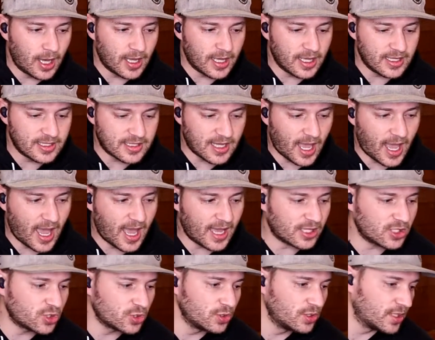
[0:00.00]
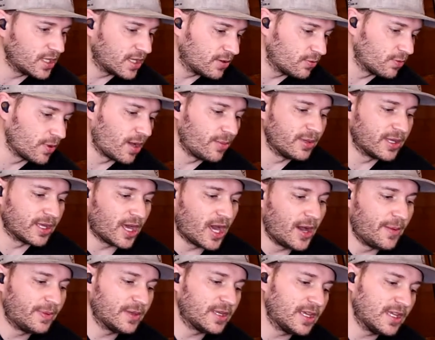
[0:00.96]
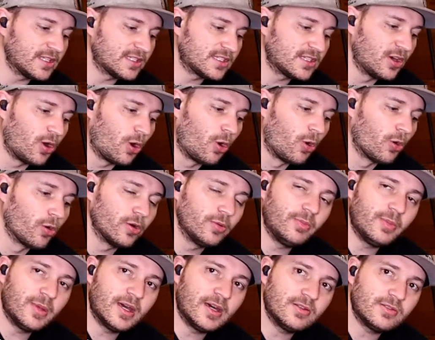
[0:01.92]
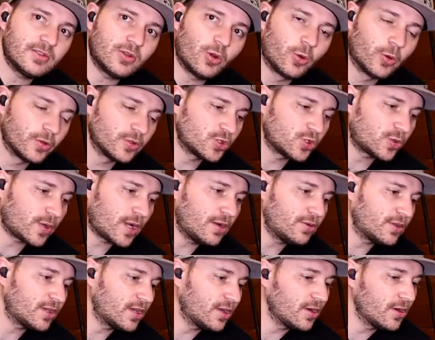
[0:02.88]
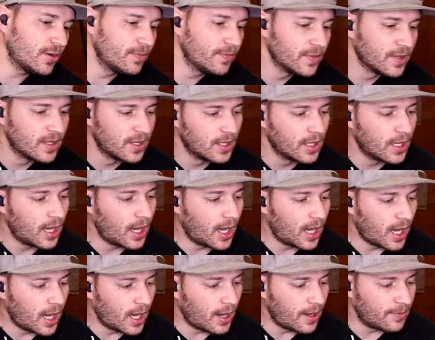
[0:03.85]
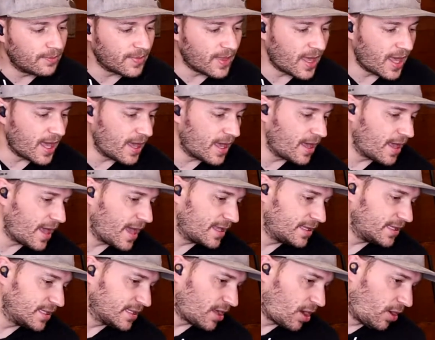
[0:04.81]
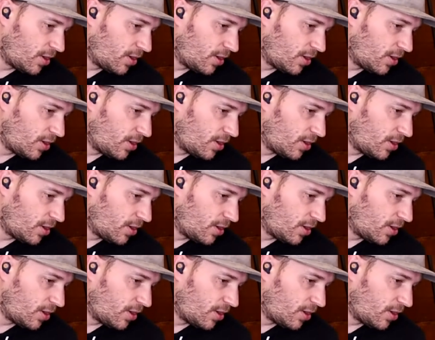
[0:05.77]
is actually rubbing up against the horn shroud here. And it